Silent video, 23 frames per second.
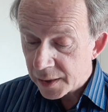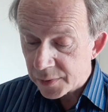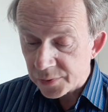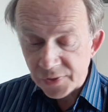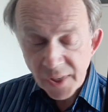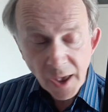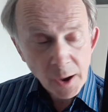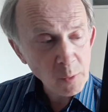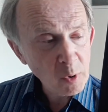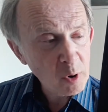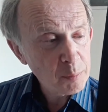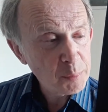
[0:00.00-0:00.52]

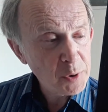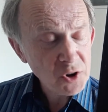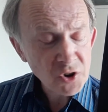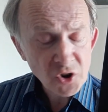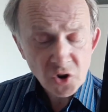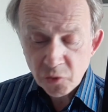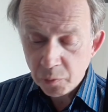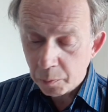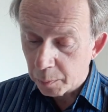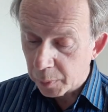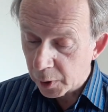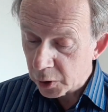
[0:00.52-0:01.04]
They were a
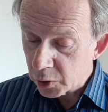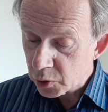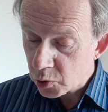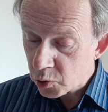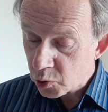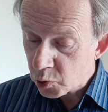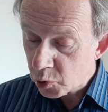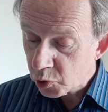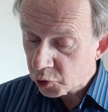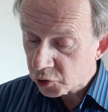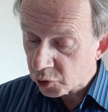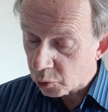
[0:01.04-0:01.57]
British
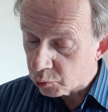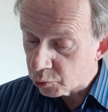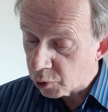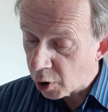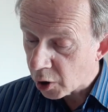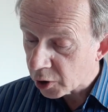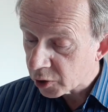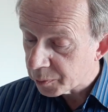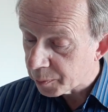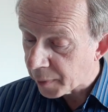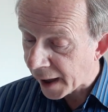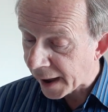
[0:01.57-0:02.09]
blues
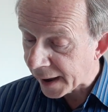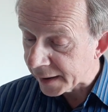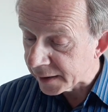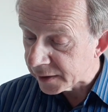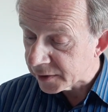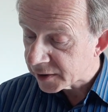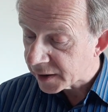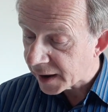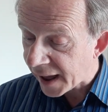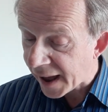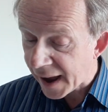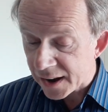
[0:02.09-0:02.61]
rock band
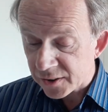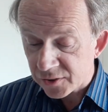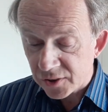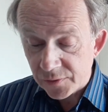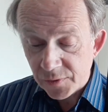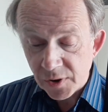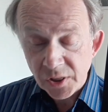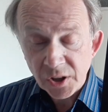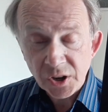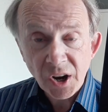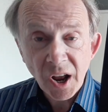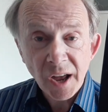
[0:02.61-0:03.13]
active
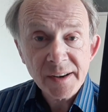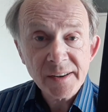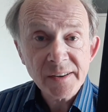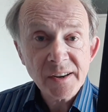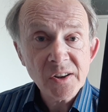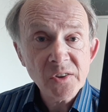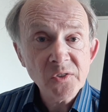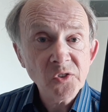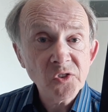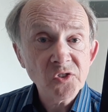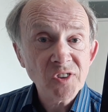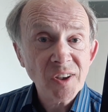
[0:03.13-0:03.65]
in the
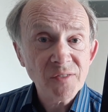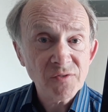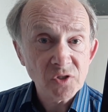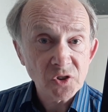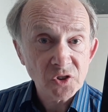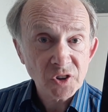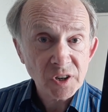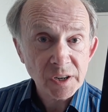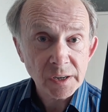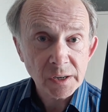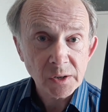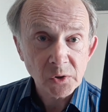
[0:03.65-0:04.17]

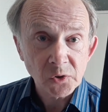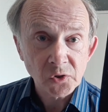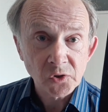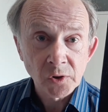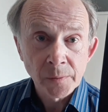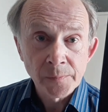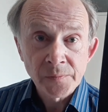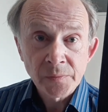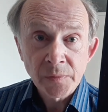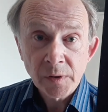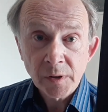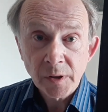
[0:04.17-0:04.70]
1970s
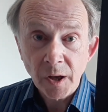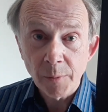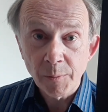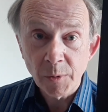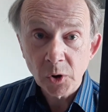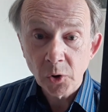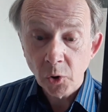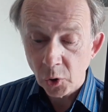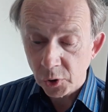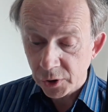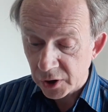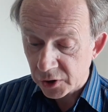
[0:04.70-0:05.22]
and
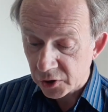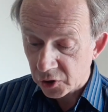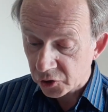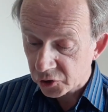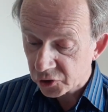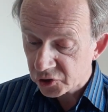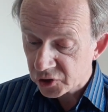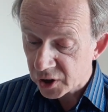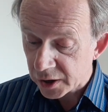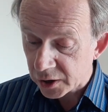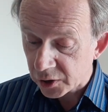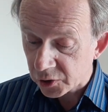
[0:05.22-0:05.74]
recorded
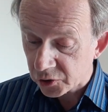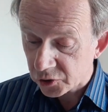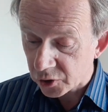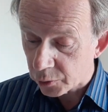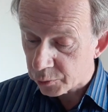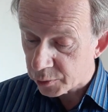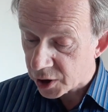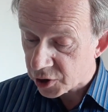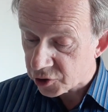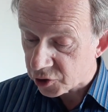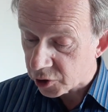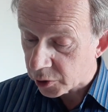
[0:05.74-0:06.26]
six
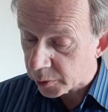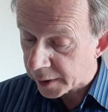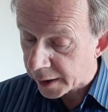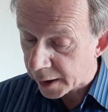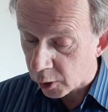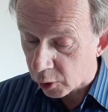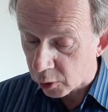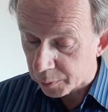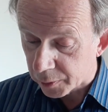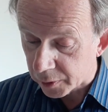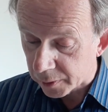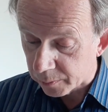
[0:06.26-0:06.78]
original
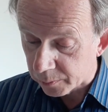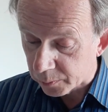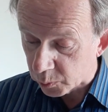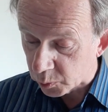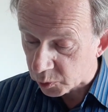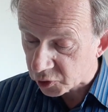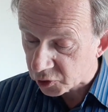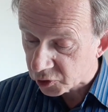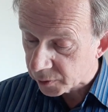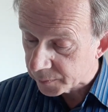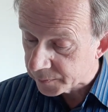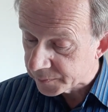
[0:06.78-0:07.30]

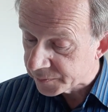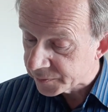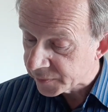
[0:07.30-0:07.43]
albums.